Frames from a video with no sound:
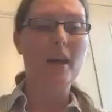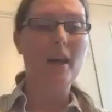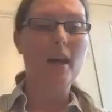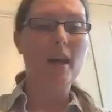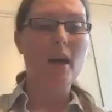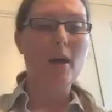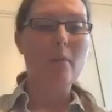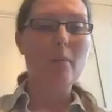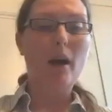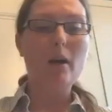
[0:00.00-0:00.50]

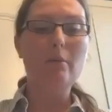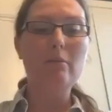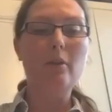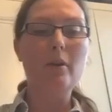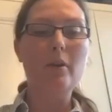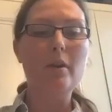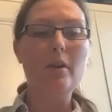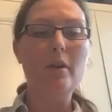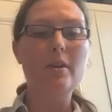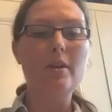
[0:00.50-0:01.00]
by referring
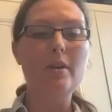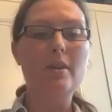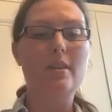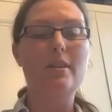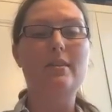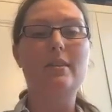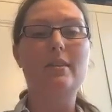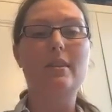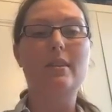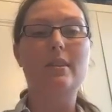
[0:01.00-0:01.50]
to the
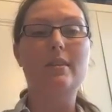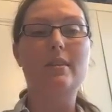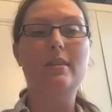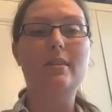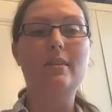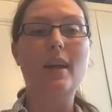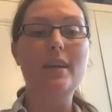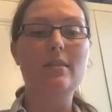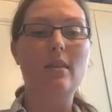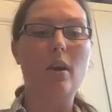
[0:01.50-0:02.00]
success
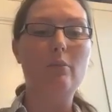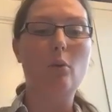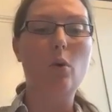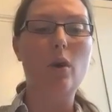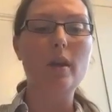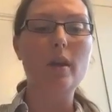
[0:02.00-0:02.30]
of, quote,